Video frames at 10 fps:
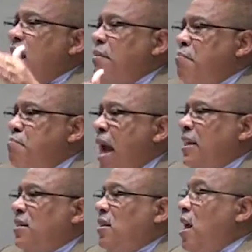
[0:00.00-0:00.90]
it
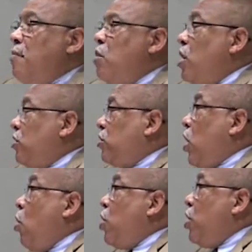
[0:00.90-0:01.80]
makes them look
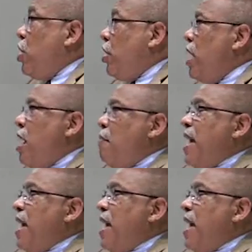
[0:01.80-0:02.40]
so good,